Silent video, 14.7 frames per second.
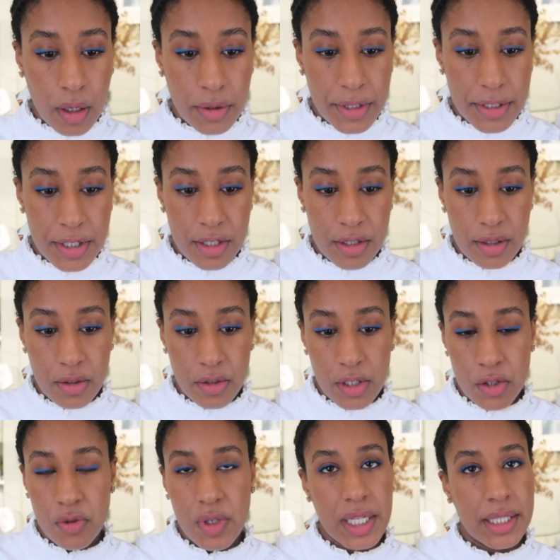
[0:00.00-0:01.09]
this is
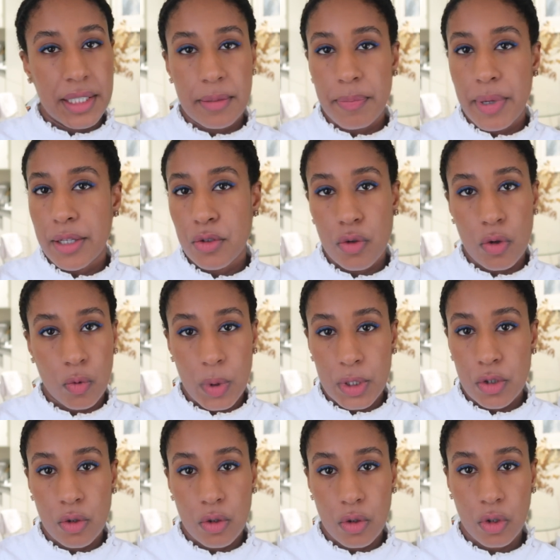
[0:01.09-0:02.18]
this really depends on
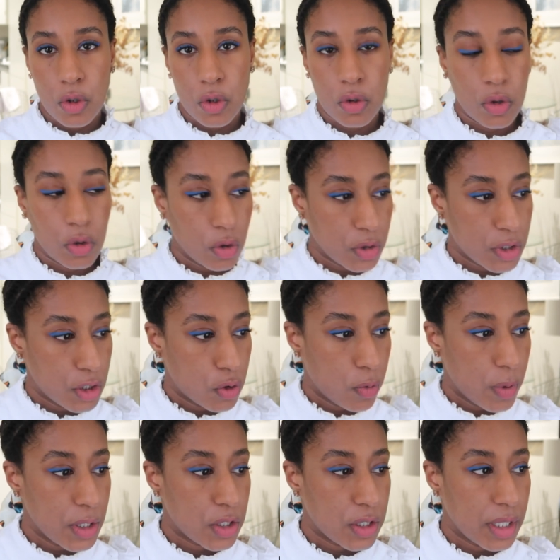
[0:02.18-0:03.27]
what your your your
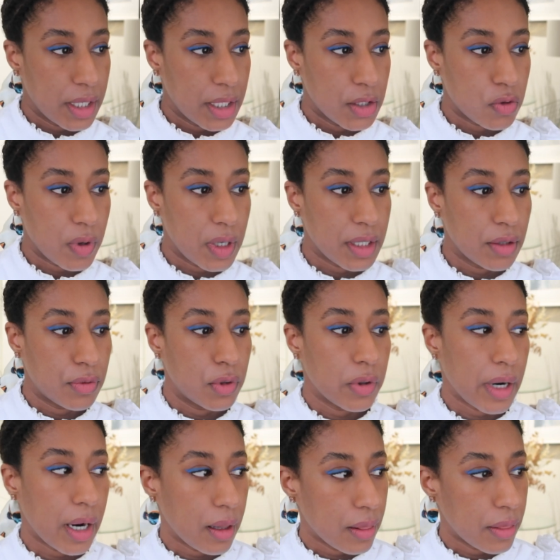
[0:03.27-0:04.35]
situation is, right? If
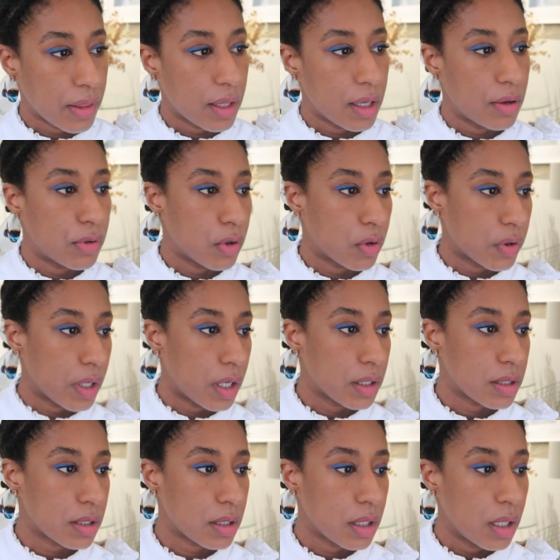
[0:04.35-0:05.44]
you're healthy, if you're
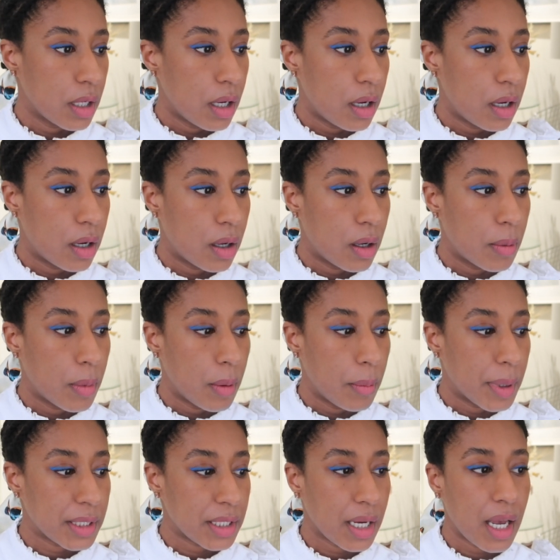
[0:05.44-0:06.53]
not. Um,
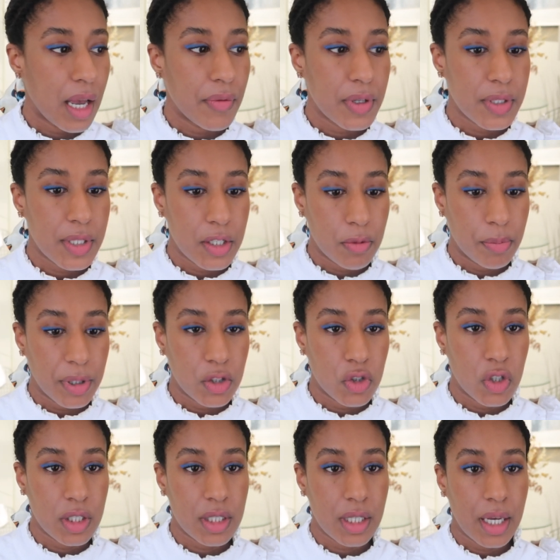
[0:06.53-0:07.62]
but I have a set
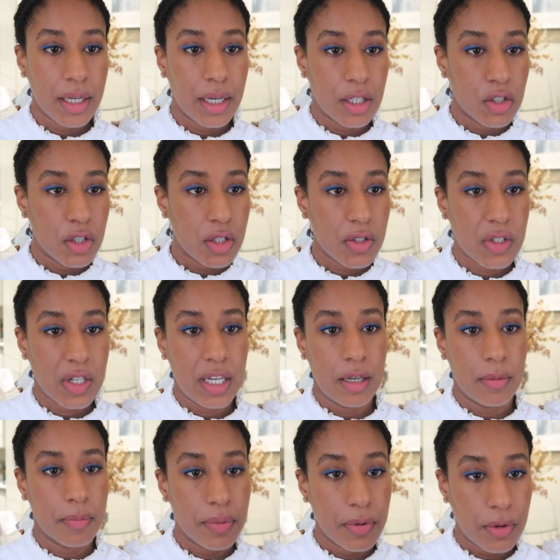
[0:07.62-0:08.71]
budget and I just
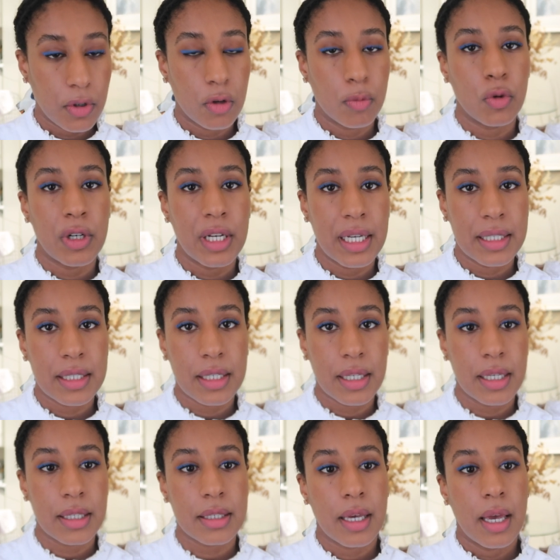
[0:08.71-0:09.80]
keep accumulating
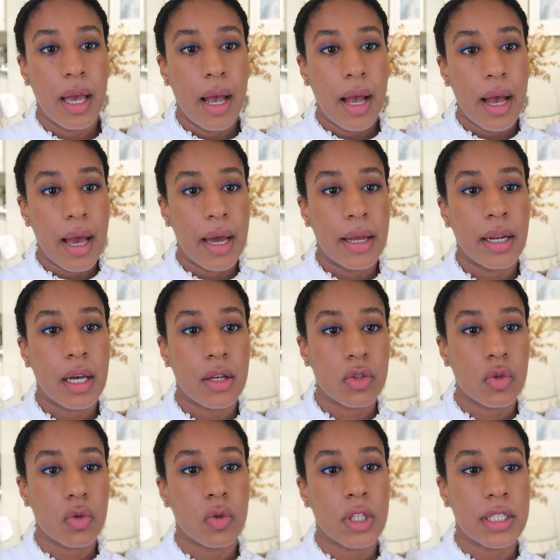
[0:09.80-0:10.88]
it and as
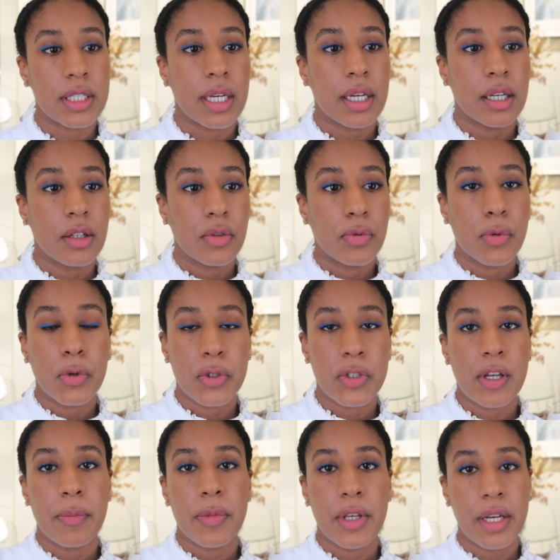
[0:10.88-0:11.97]
soon as I can afford
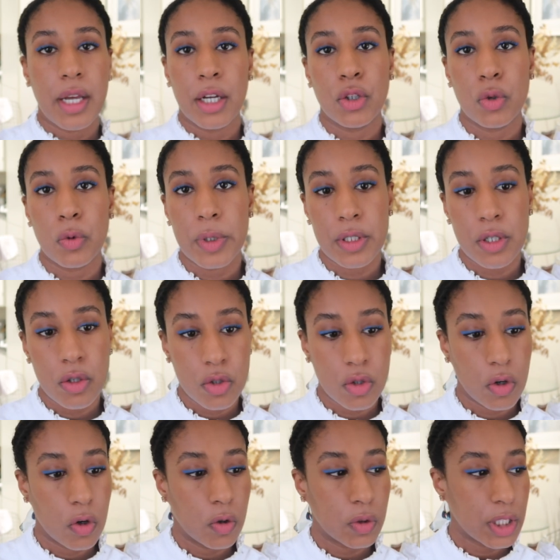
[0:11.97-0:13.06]
something, I do it.
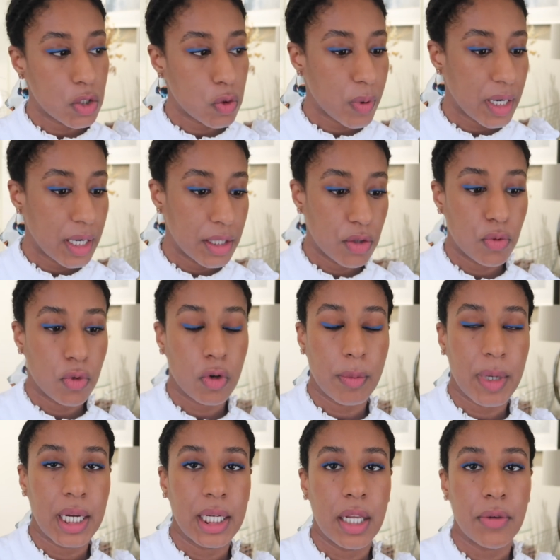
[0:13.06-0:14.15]
So that's what I did for
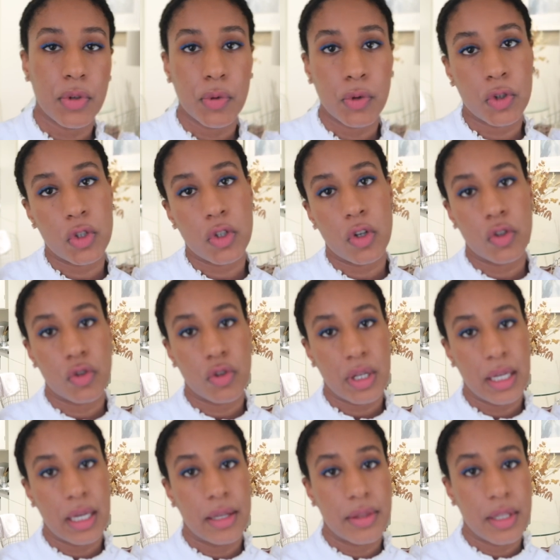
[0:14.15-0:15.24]
my left foot
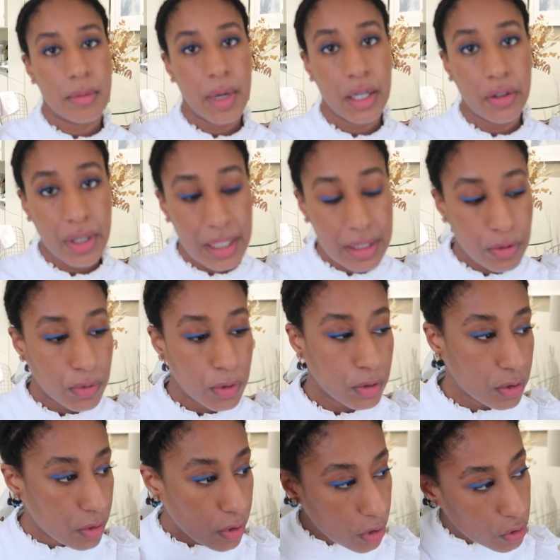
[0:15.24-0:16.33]
surgery and then my right
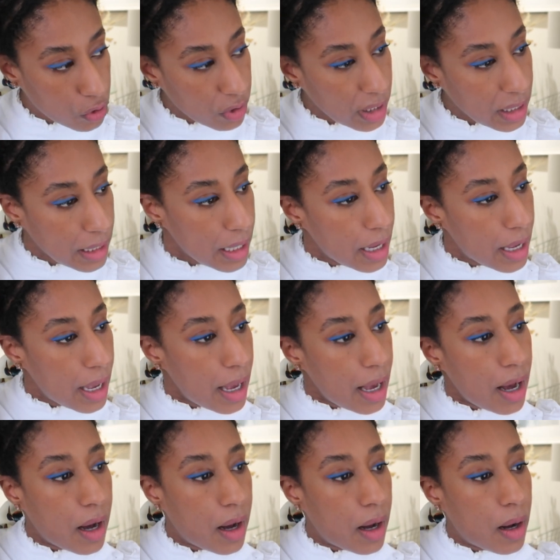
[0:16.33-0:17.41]
foot surgery.
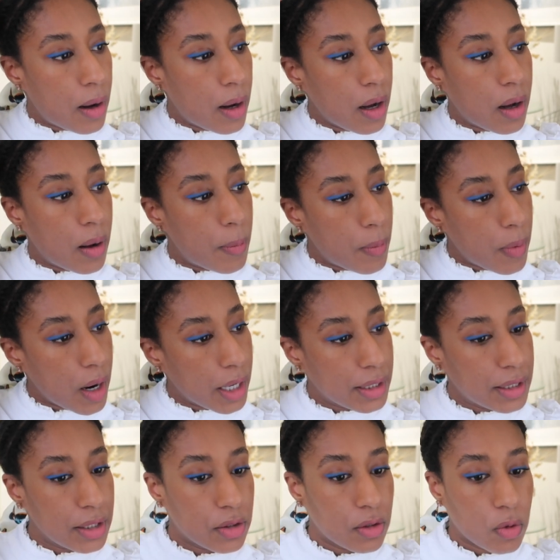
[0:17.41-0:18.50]
Uh, um, I
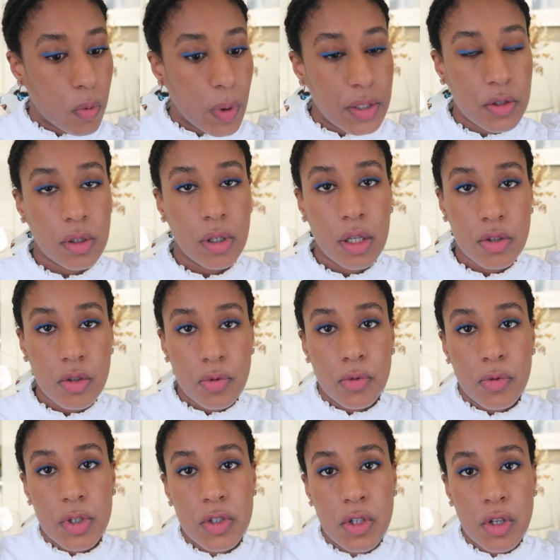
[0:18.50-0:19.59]
did quite a lot of
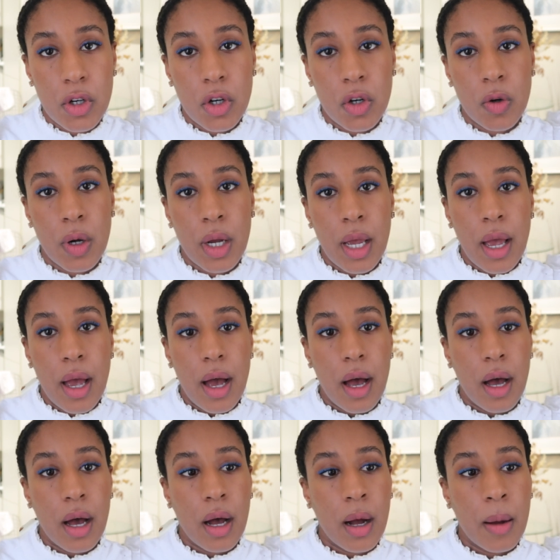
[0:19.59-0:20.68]
physio.
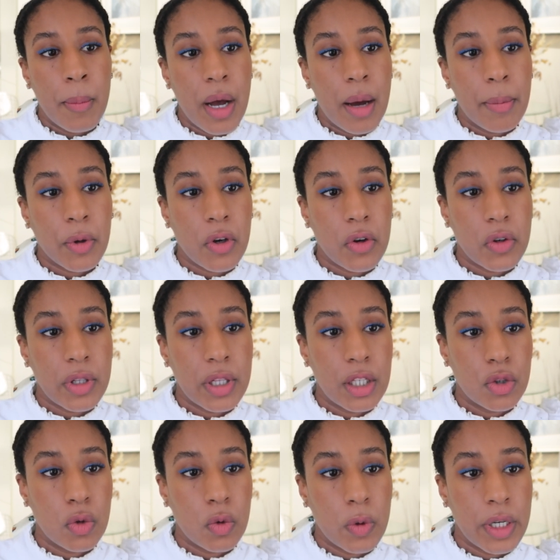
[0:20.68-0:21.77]
Um, I'm currently
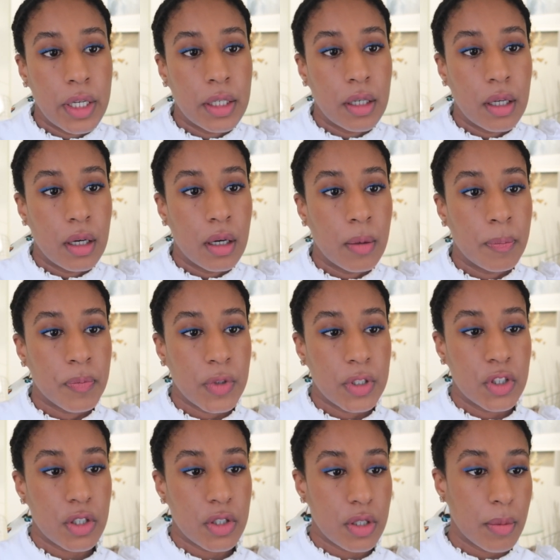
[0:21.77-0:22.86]
doing um,
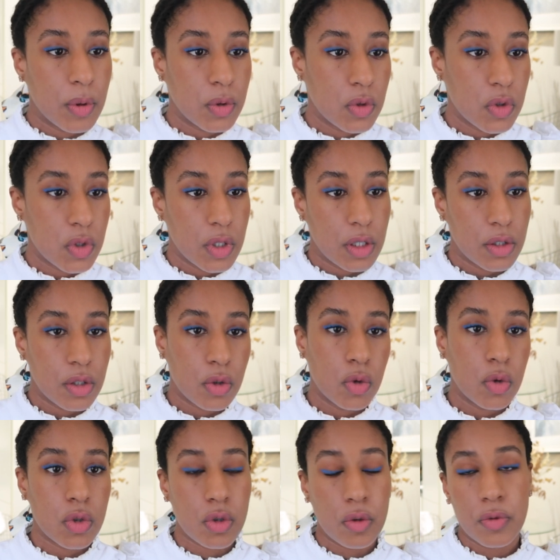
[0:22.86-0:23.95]
just about to start a
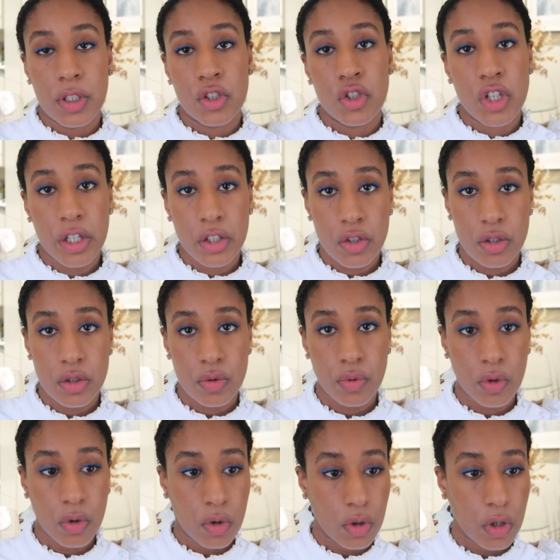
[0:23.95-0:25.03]
course of injections
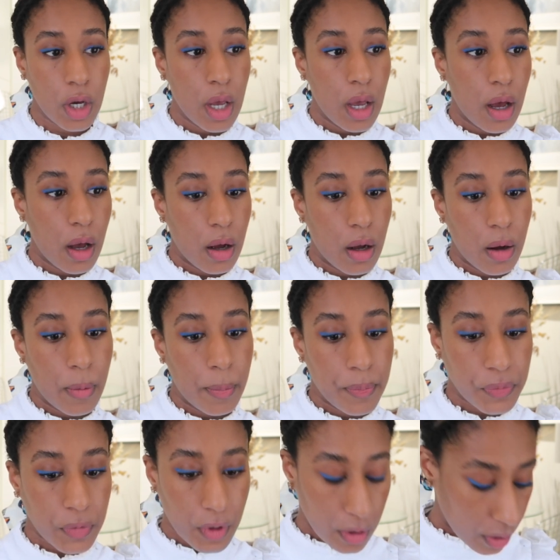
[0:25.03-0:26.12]
for
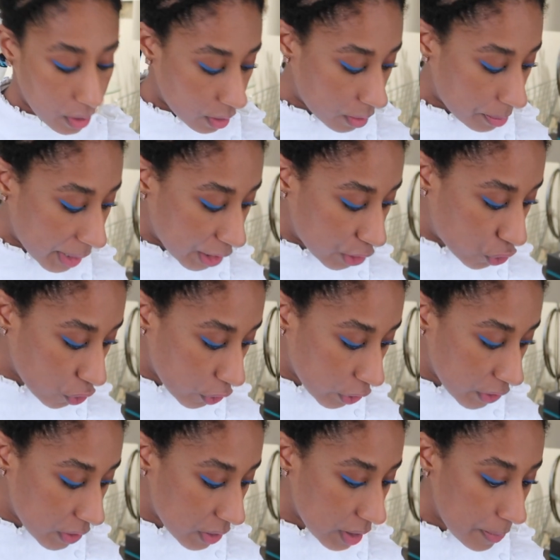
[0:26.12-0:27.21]
um, uh, my
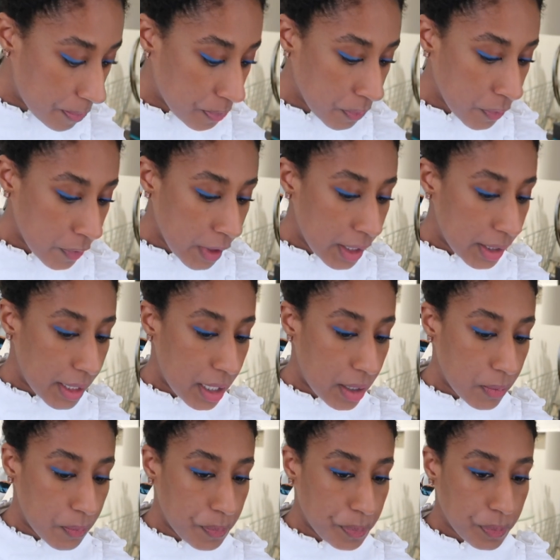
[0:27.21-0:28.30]
joints.
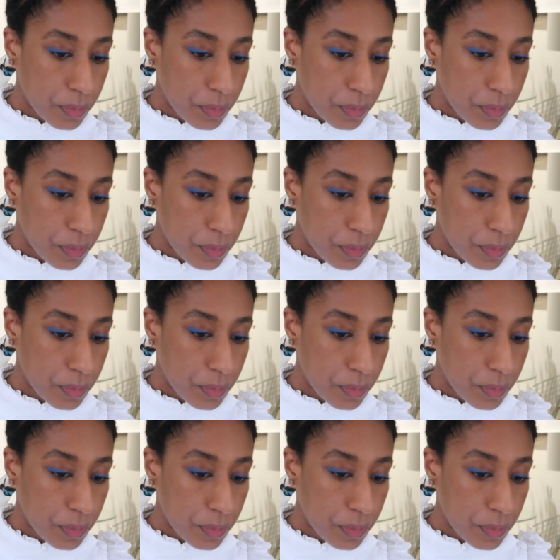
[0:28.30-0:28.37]
Now,